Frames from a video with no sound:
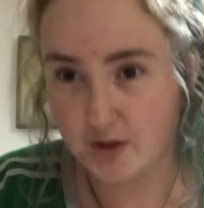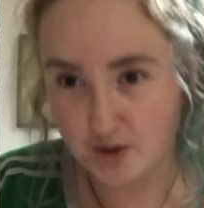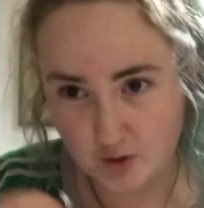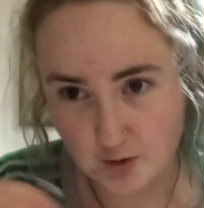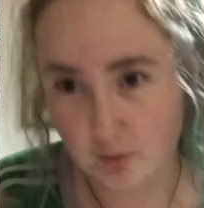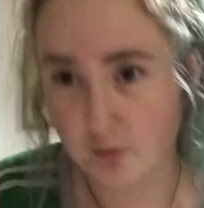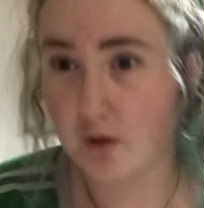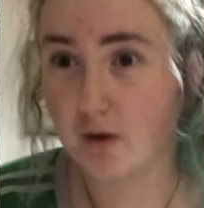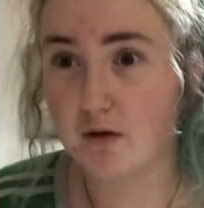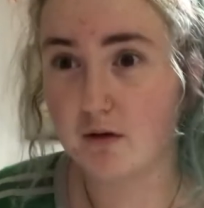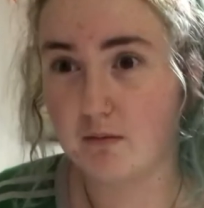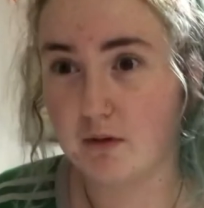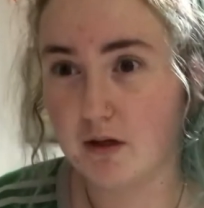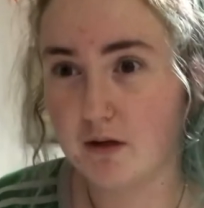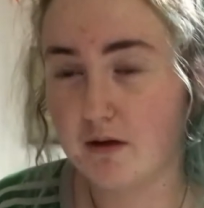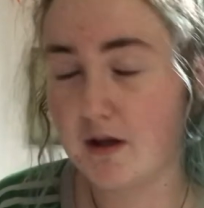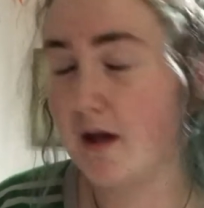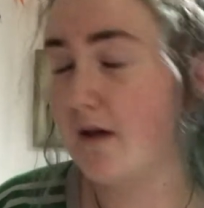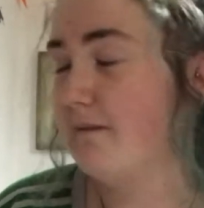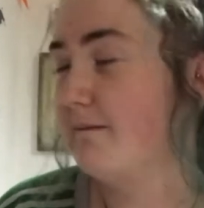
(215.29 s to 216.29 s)
Don't talk to me,
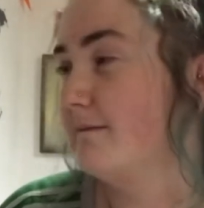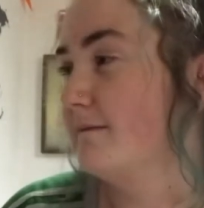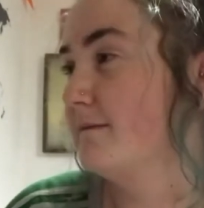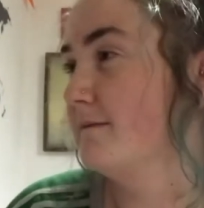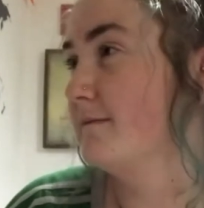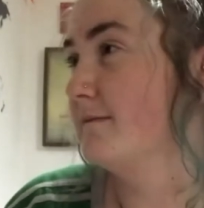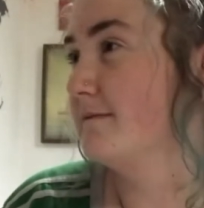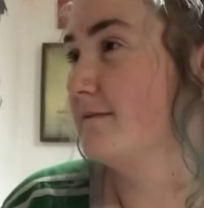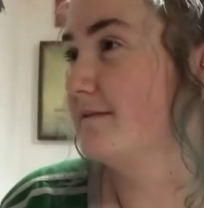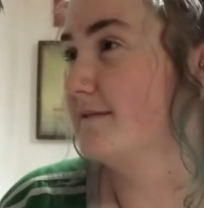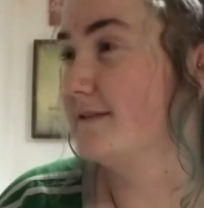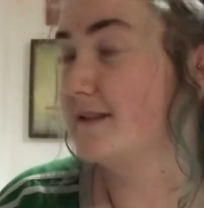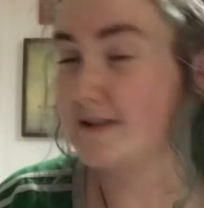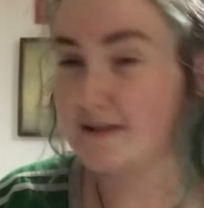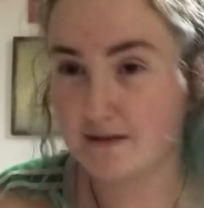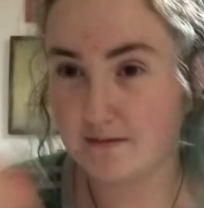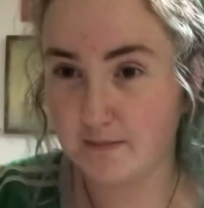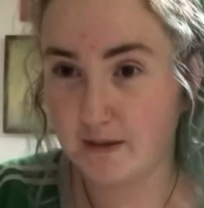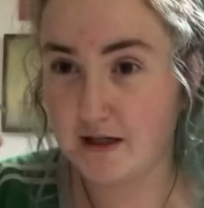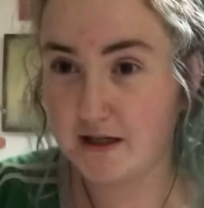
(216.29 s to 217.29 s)
okay? This
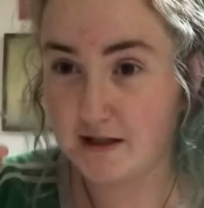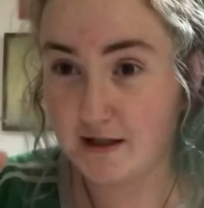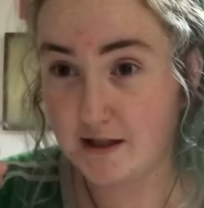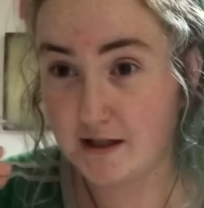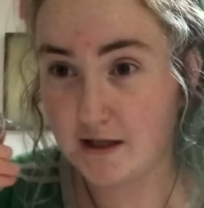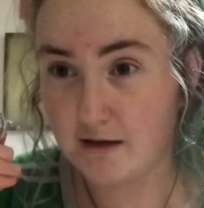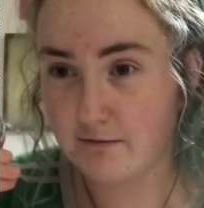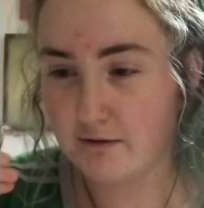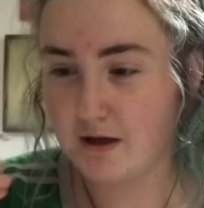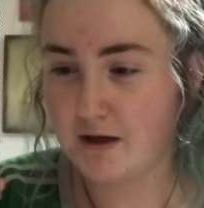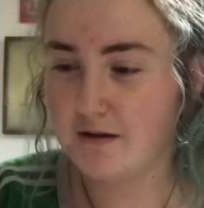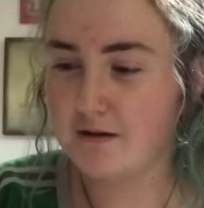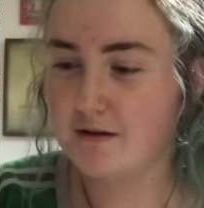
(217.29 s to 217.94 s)
is my Nagini ring.